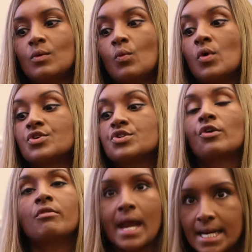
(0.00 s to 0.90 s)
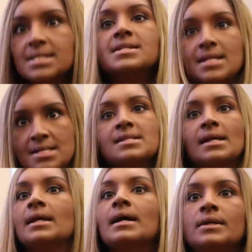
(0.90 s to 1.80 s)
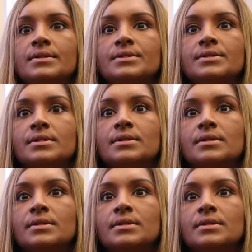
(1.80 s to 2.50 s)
was created in St. Helens.